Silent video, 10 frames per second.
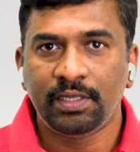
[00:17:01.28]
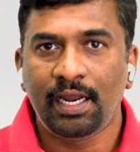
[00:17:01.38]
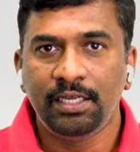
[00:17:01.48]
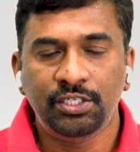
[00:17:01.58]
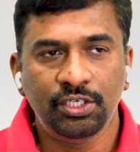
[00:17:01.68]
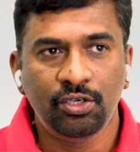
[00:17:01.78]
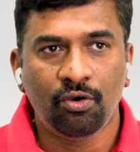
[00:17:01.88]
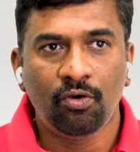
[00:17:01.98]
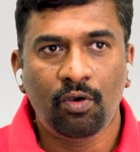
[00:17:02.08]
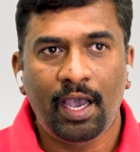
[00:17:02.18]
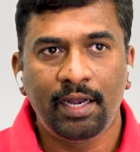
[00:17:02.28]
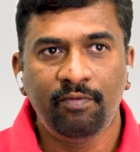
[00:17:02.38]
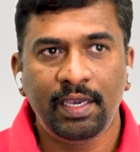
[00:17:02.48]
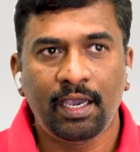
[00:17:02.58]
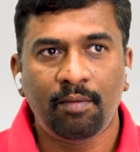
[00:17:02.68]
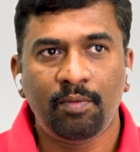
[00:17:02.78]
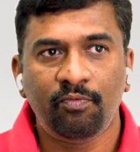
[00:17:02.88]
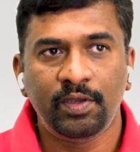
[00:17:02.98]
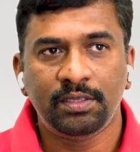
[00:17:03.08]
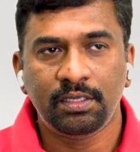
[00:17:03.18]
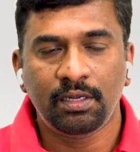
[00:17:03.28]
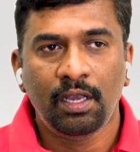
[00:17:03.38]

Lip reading: NGO, and we come up with